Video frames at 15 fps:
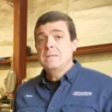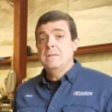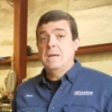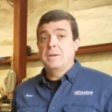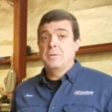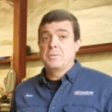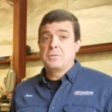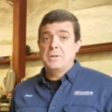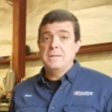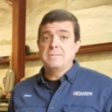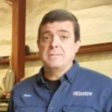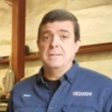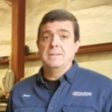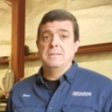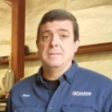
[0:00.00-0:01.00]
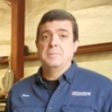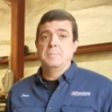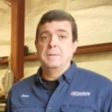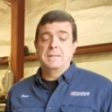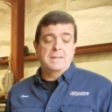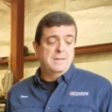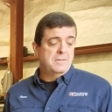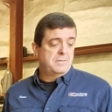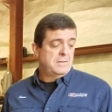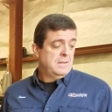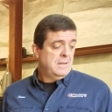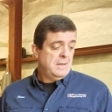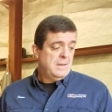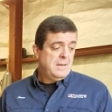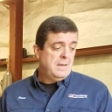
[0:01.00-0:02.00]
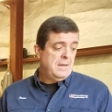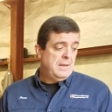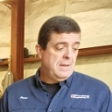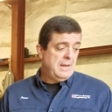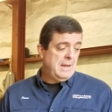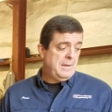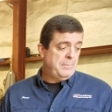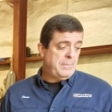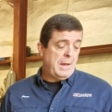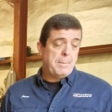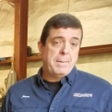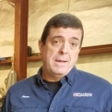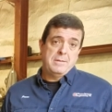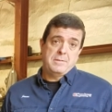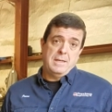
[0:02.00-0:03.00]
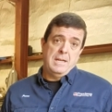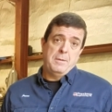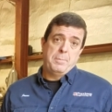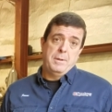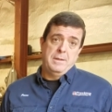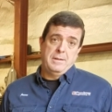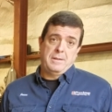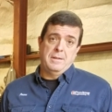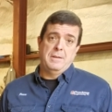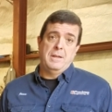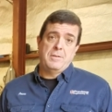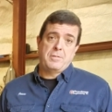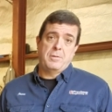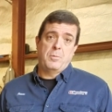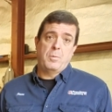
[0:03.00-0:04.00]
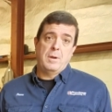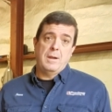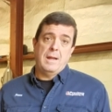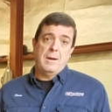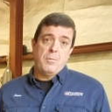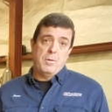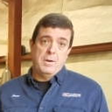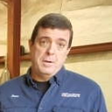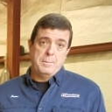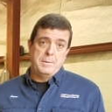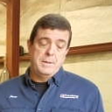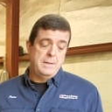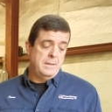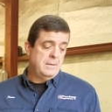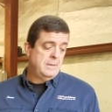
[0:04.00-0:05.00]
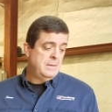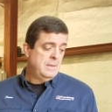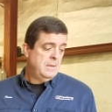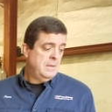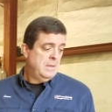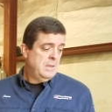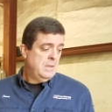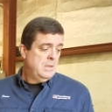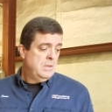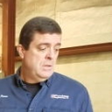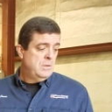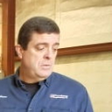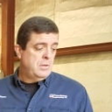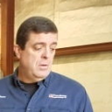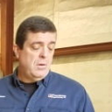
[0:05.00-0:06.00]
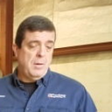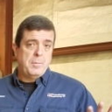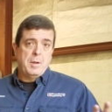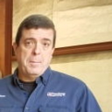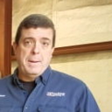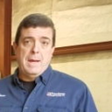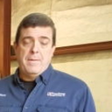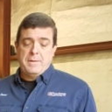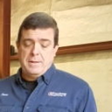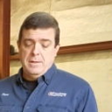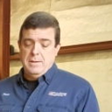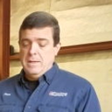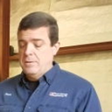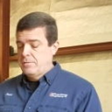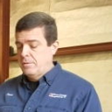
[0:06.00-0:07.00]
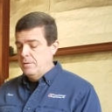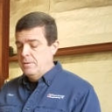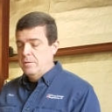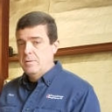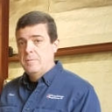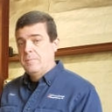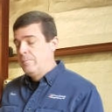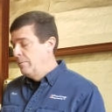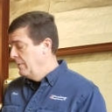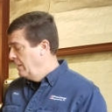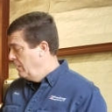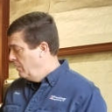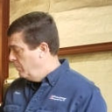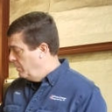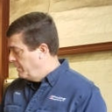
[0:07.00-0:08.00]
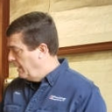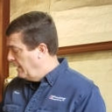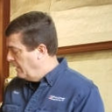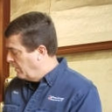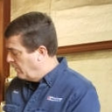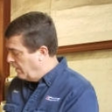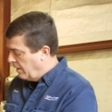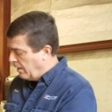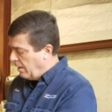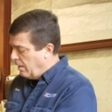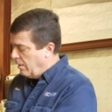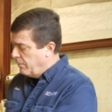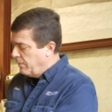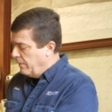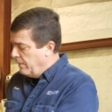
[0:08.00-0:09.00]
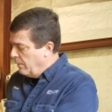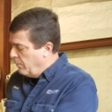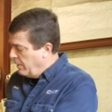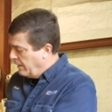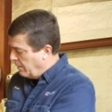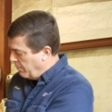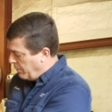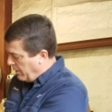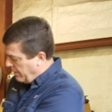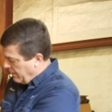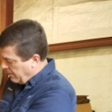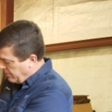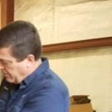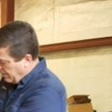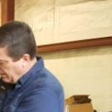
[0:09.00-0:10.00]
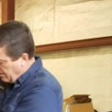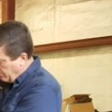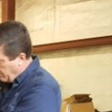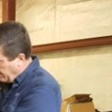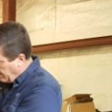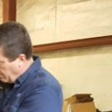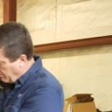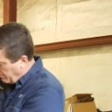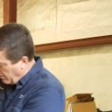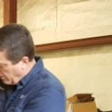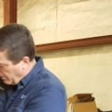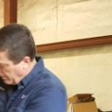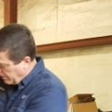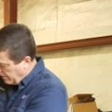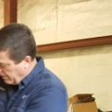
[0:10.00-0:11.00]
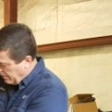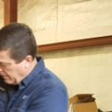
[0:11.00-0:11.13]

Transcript: I don't trust it, because I'm, I basically had to put the condenser where I wanted to put it. So I'm gonna mount the condenser, we'll take the grill off, and then we can put this in and we can mark